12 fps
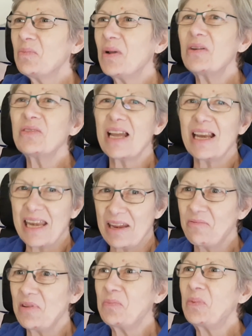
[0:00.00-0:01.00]
well done,
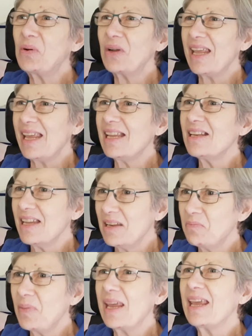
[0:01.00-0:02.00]
everybody
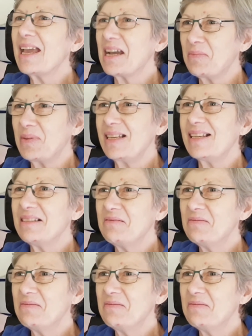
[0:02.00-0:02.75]
in Bencubbin.